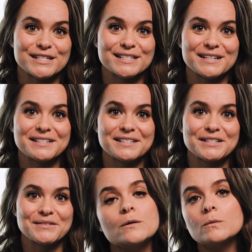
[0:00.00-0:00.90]
research.
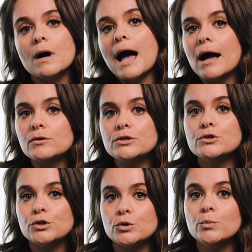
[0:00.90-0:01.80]
So how do
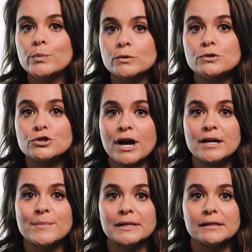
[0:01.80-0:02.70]
you boost
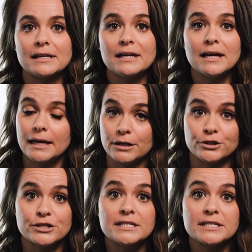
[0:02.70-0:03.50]
credibility in your